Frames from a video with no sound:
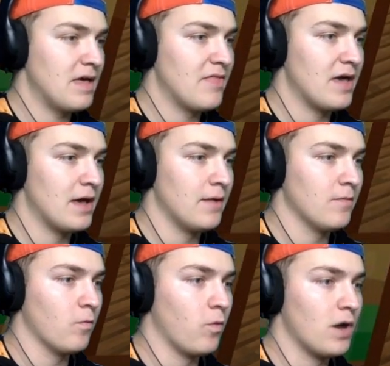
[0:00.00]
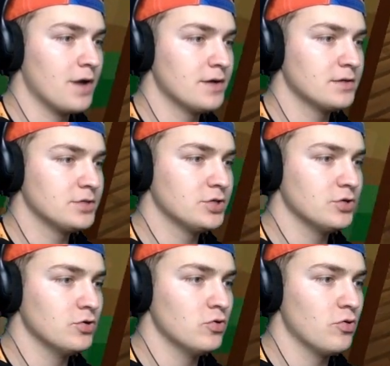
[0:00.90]
and then 1,
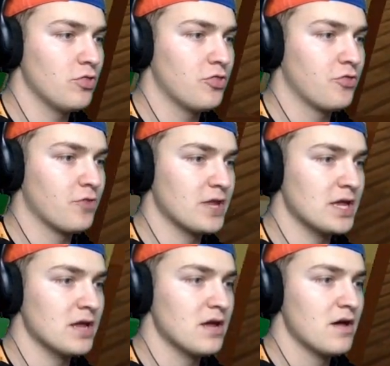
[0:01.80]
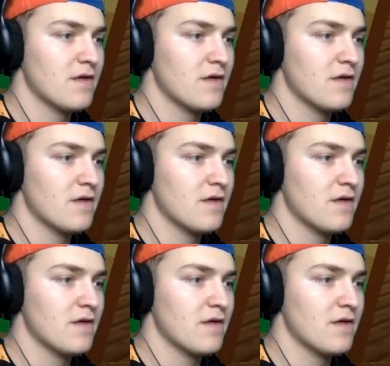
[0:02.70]
2, 3,